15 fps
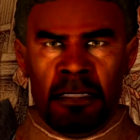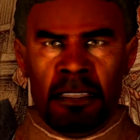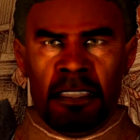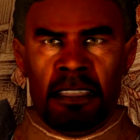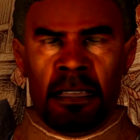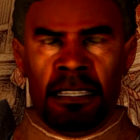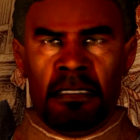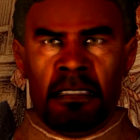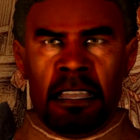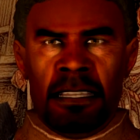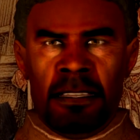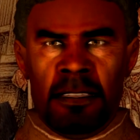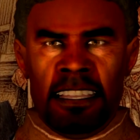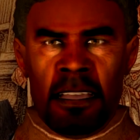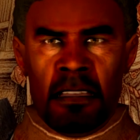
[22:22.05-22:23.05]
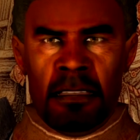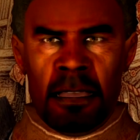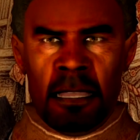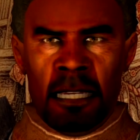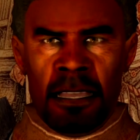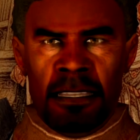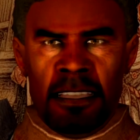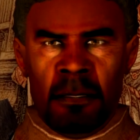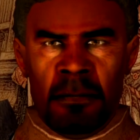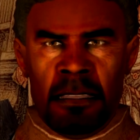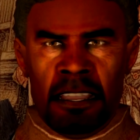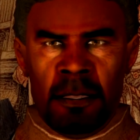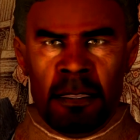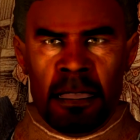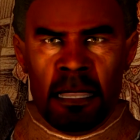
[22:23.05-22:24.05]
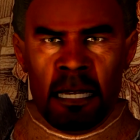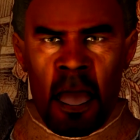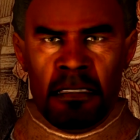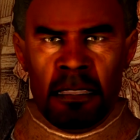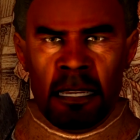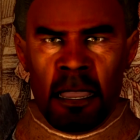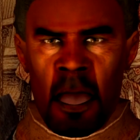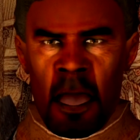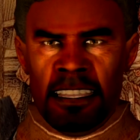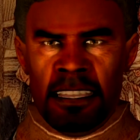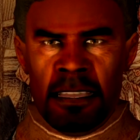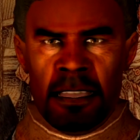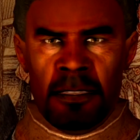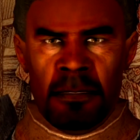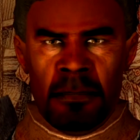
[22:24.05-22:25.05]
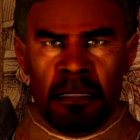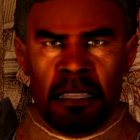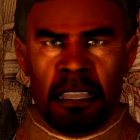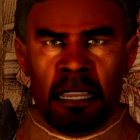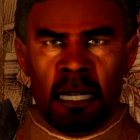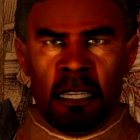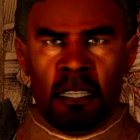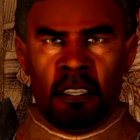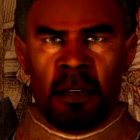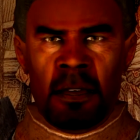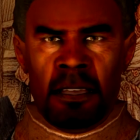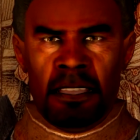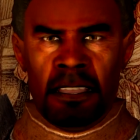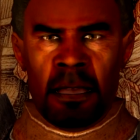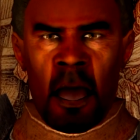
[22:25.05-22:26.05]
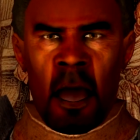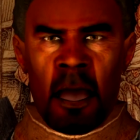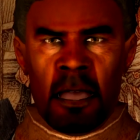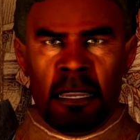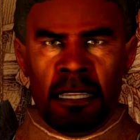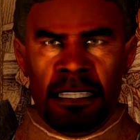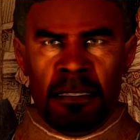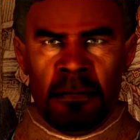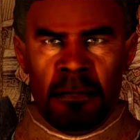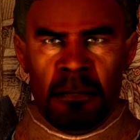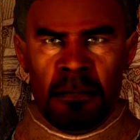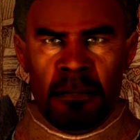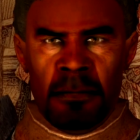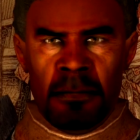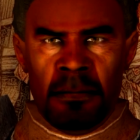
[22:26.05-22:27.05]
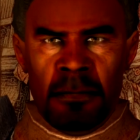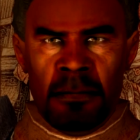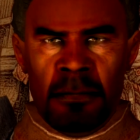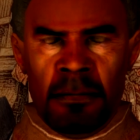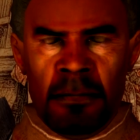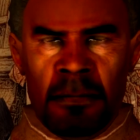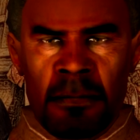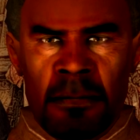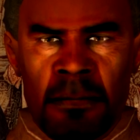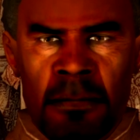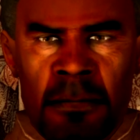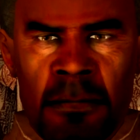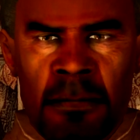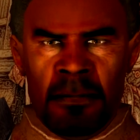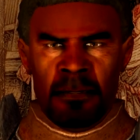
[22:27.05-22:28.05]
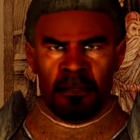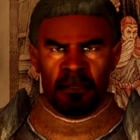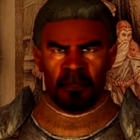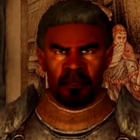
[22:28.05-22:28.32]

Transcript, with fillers: Oh, totally, That victory yeah. advances you to the rank of gladiator. Hell Enjoy yeah. Enjoy the gold. Thanks so much, man.